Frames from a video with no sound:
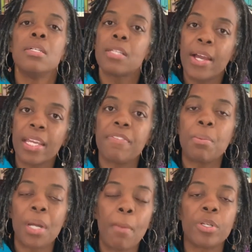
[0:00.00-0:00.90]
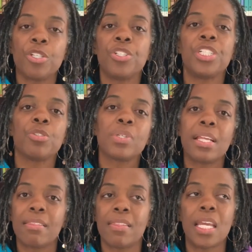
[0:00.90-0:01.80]
I give them an opportunity to
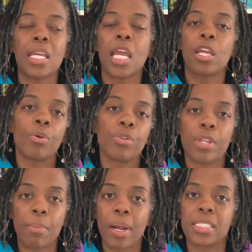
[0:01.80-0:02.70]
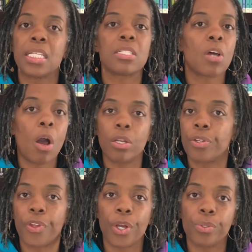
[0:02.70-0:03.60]
really think and go through that process all
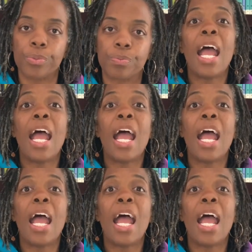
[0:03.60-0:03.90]
on their own.